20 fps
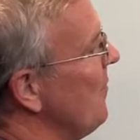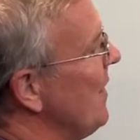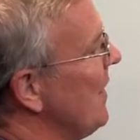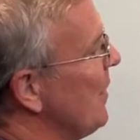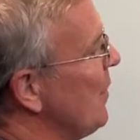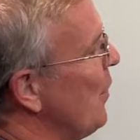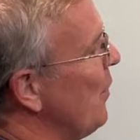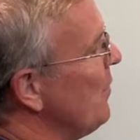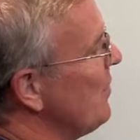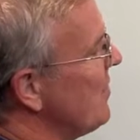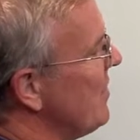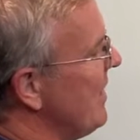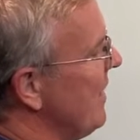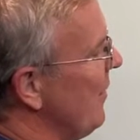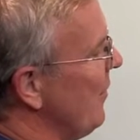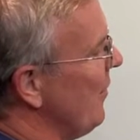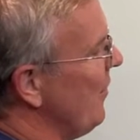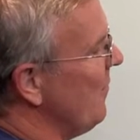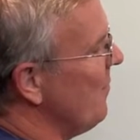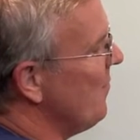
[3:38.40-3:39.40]
that goes
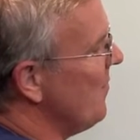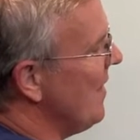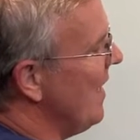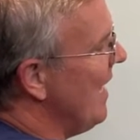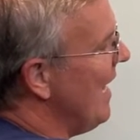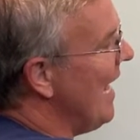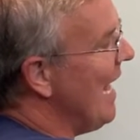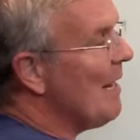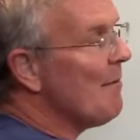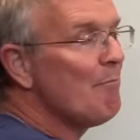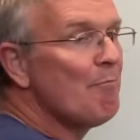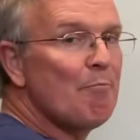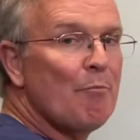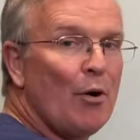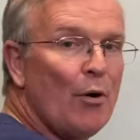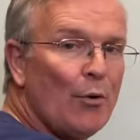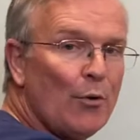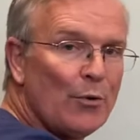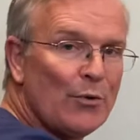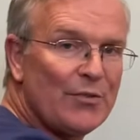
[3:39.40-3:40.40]
here and
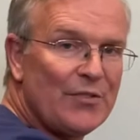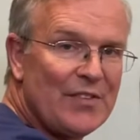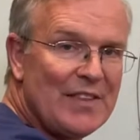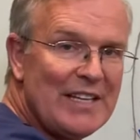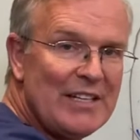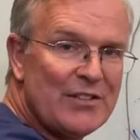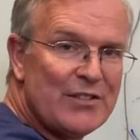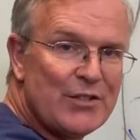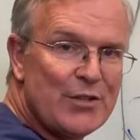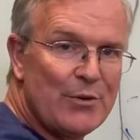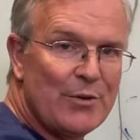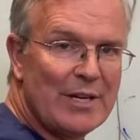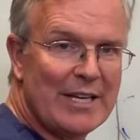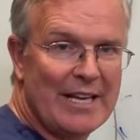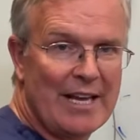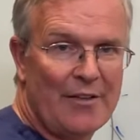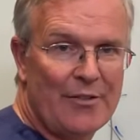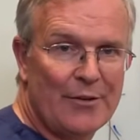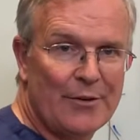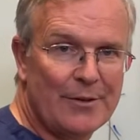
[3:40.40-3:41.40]
pulls these two
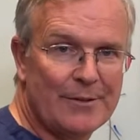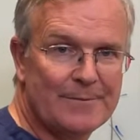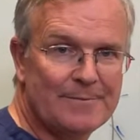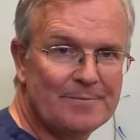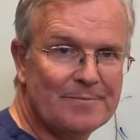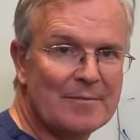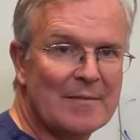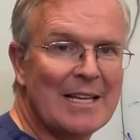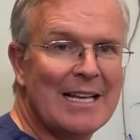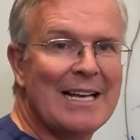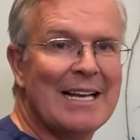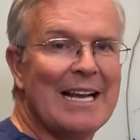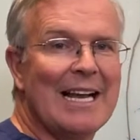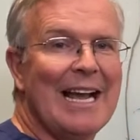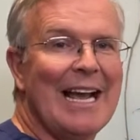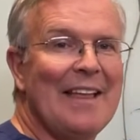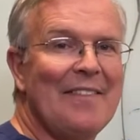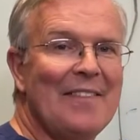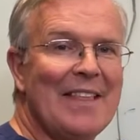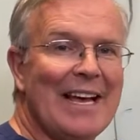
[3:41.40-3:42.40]
together,
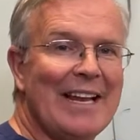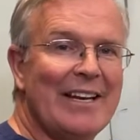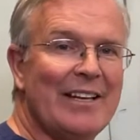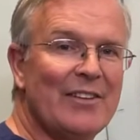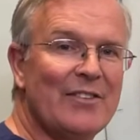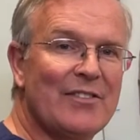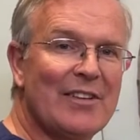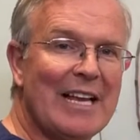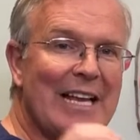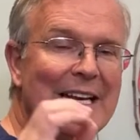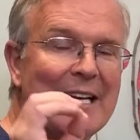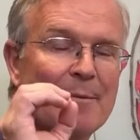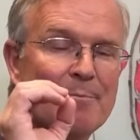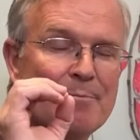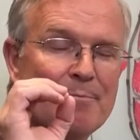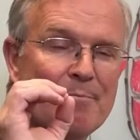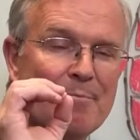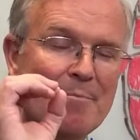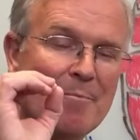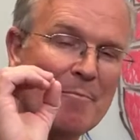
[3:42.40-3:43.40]
and that is a
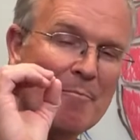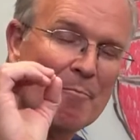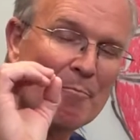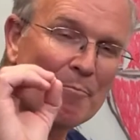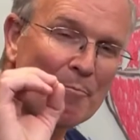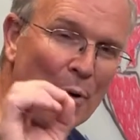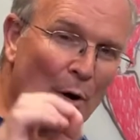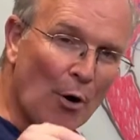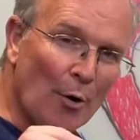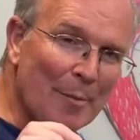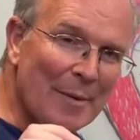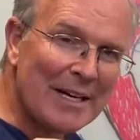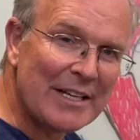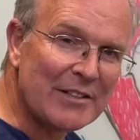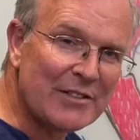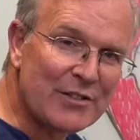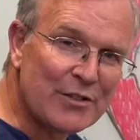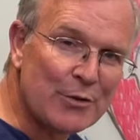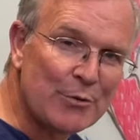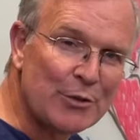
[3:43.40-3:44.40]

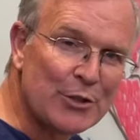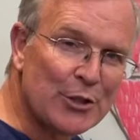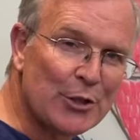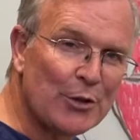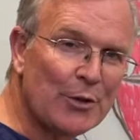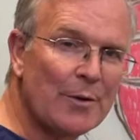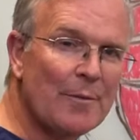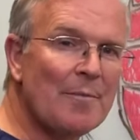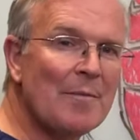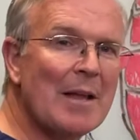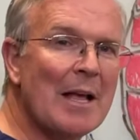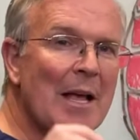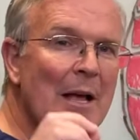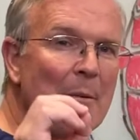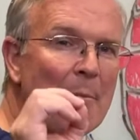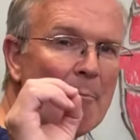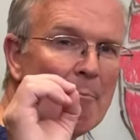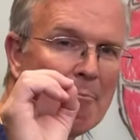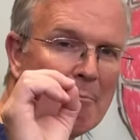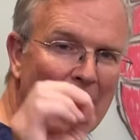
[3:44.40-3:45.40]
permanent suture,
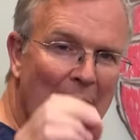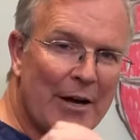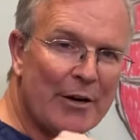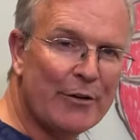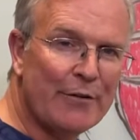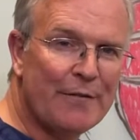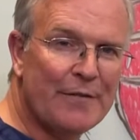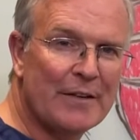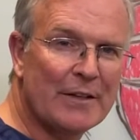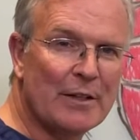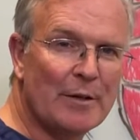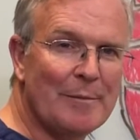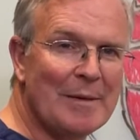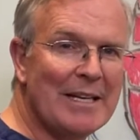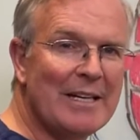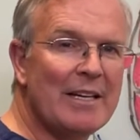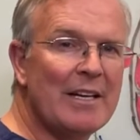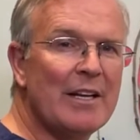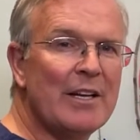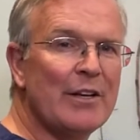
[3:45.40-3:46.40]

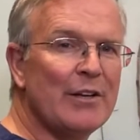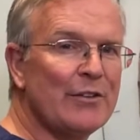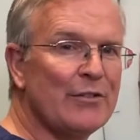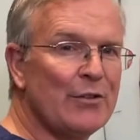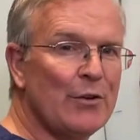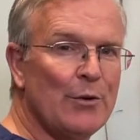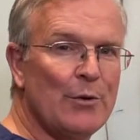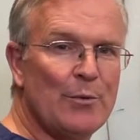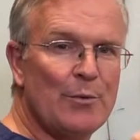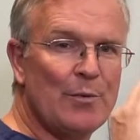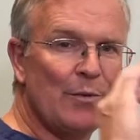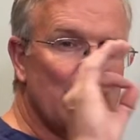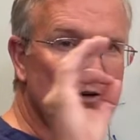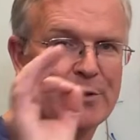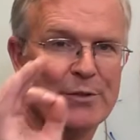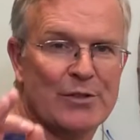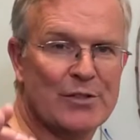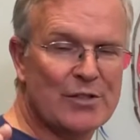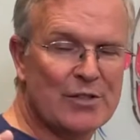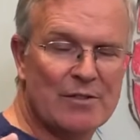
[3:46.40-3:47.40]
monofilament, so
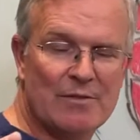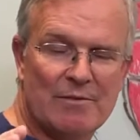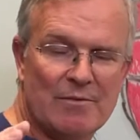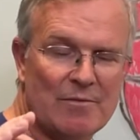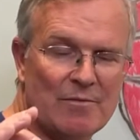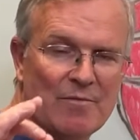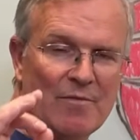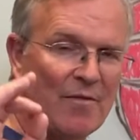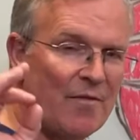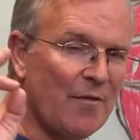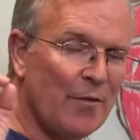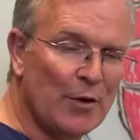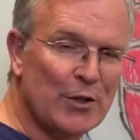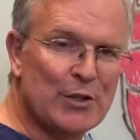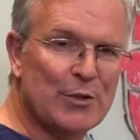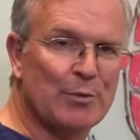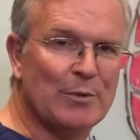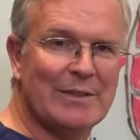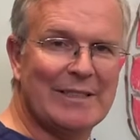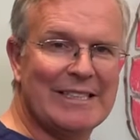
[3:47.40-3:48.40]
there's
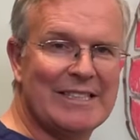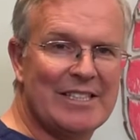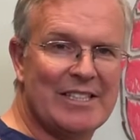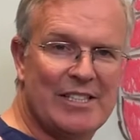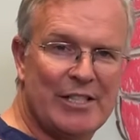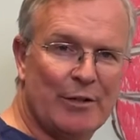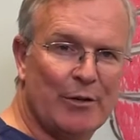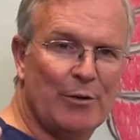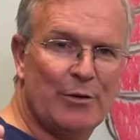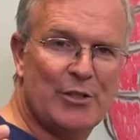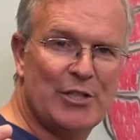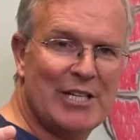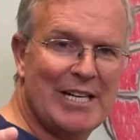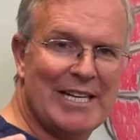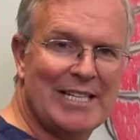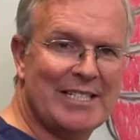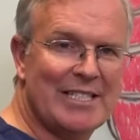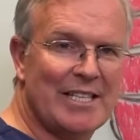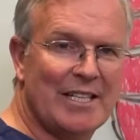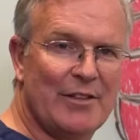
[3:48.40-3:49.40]
virtually 0
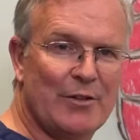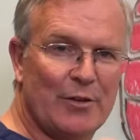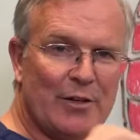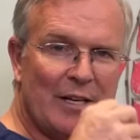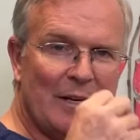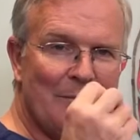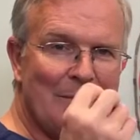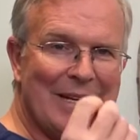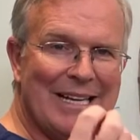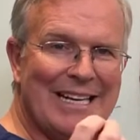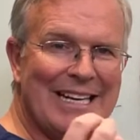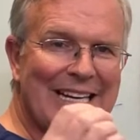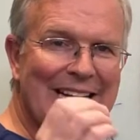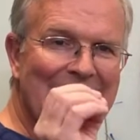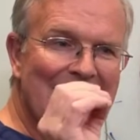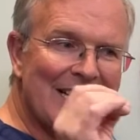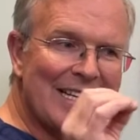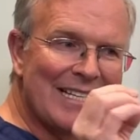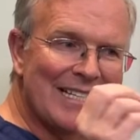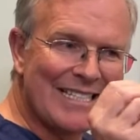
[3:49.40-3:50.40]
chance that there can be
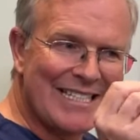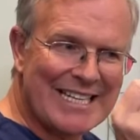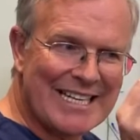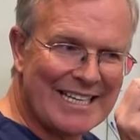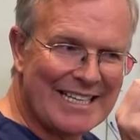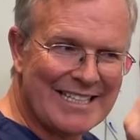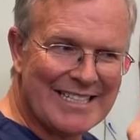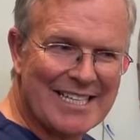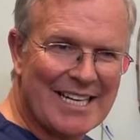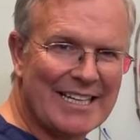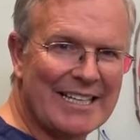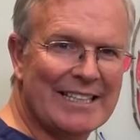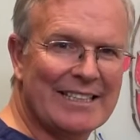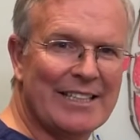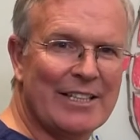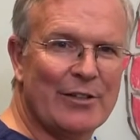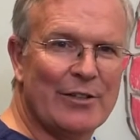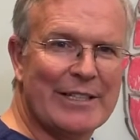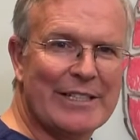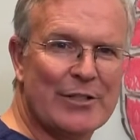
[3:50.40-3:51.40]
any tiny
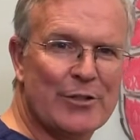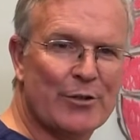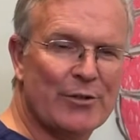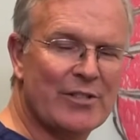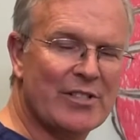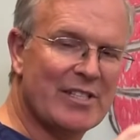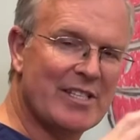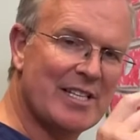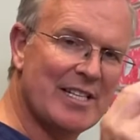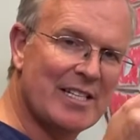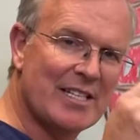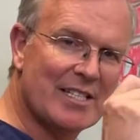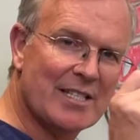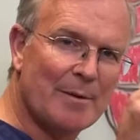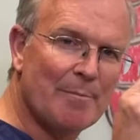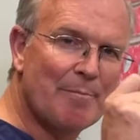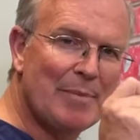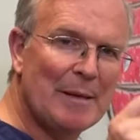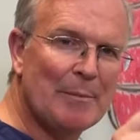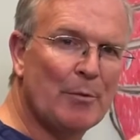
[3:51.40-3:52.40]
little interstices.
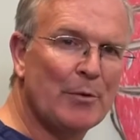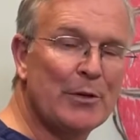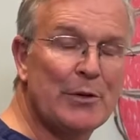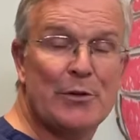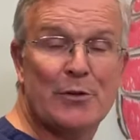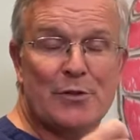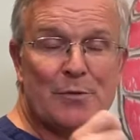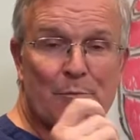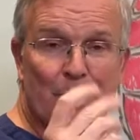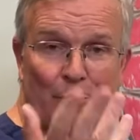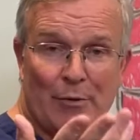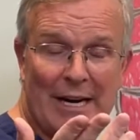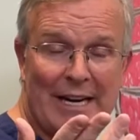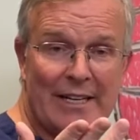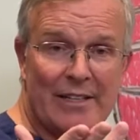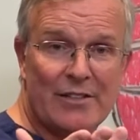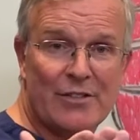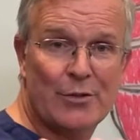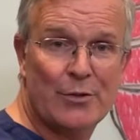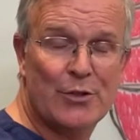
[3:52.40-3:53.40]
Some people use
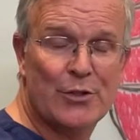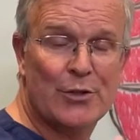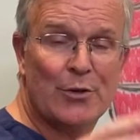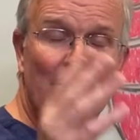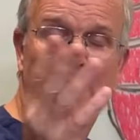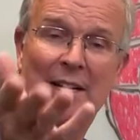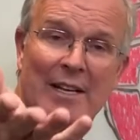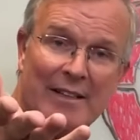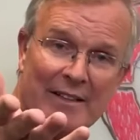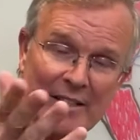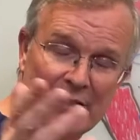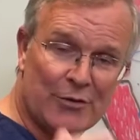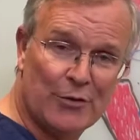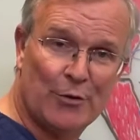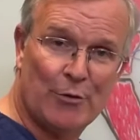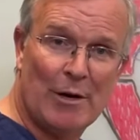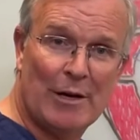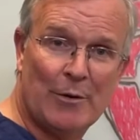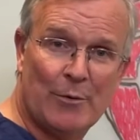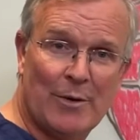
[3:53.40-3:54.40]
braided suture. These are
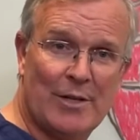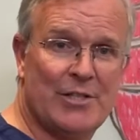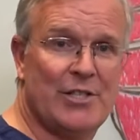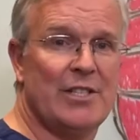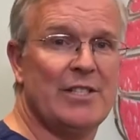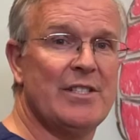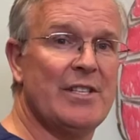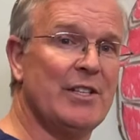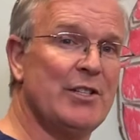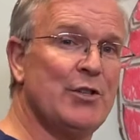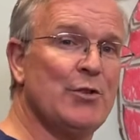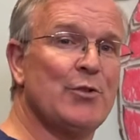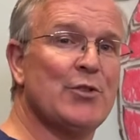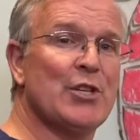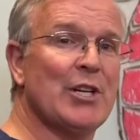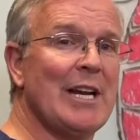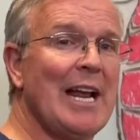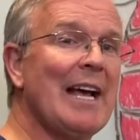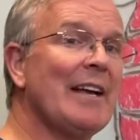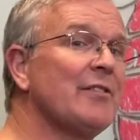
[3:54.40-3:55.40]
great questions that you
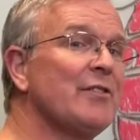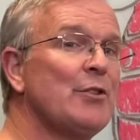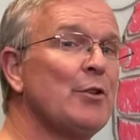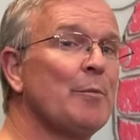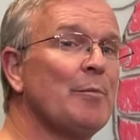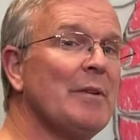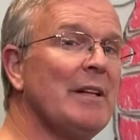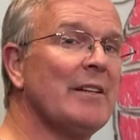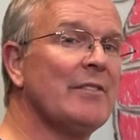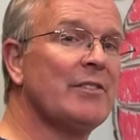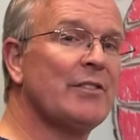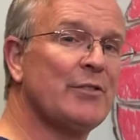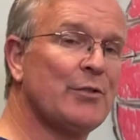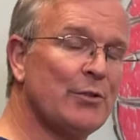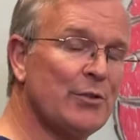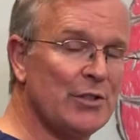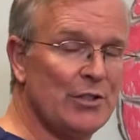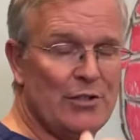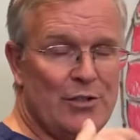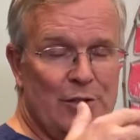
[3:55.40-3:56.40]
should ask your plastic
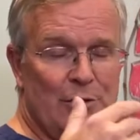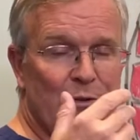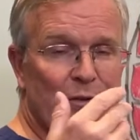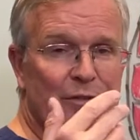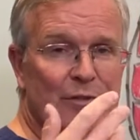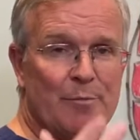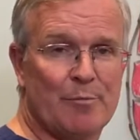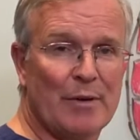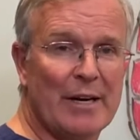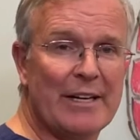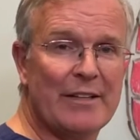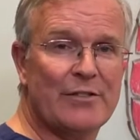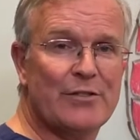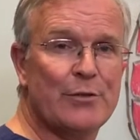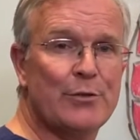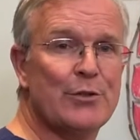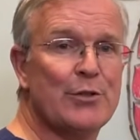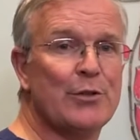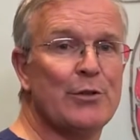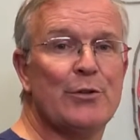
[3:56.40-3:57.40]
surgeon. Do you use a braided
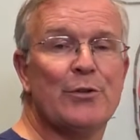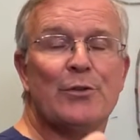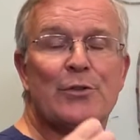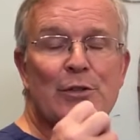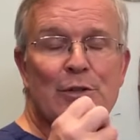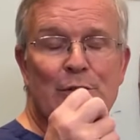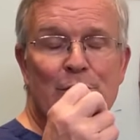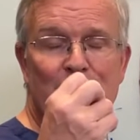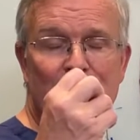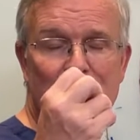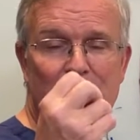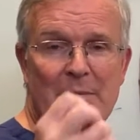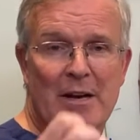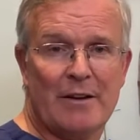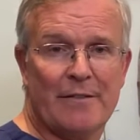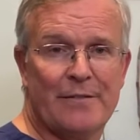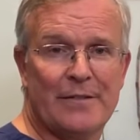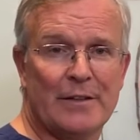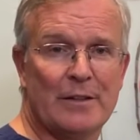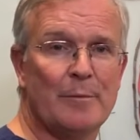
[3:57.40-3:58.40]
suture? Do you use a
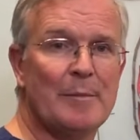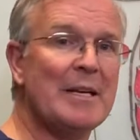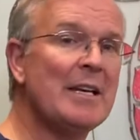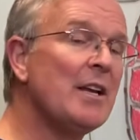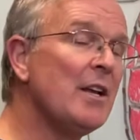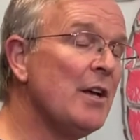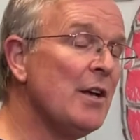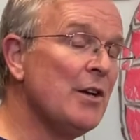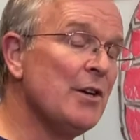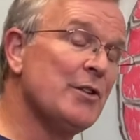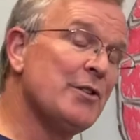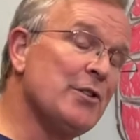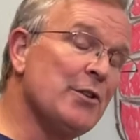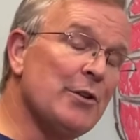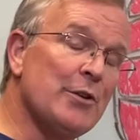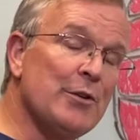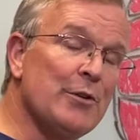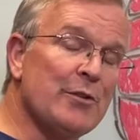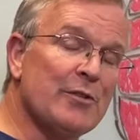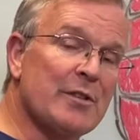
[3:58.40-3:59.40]
monofilament? Do
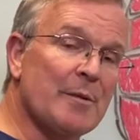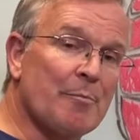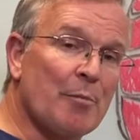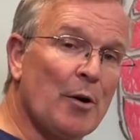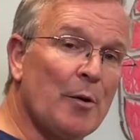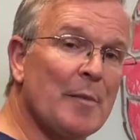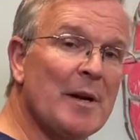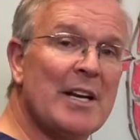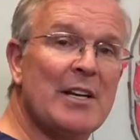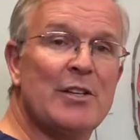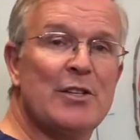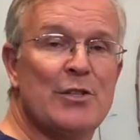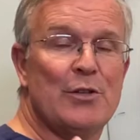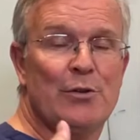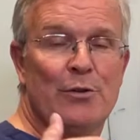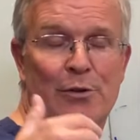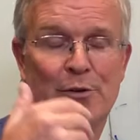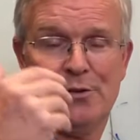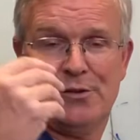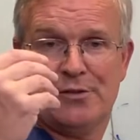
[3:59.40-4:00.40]
you use a permanent?
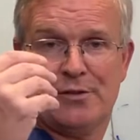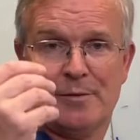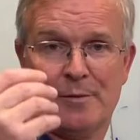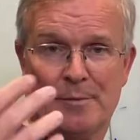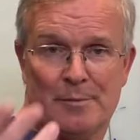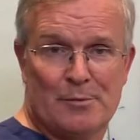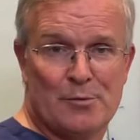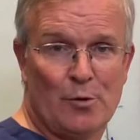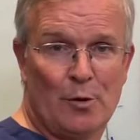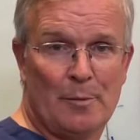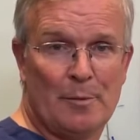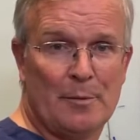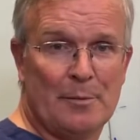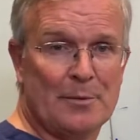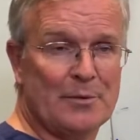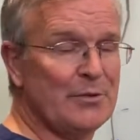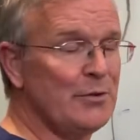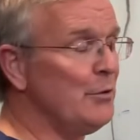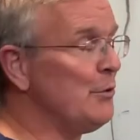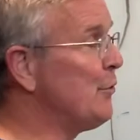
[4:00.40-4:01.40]
you use an
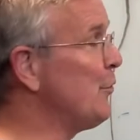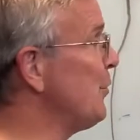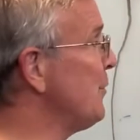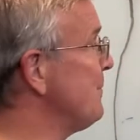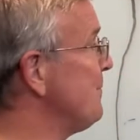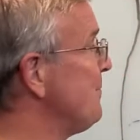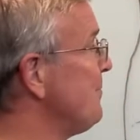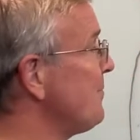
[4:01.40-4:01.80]
absorbable suture?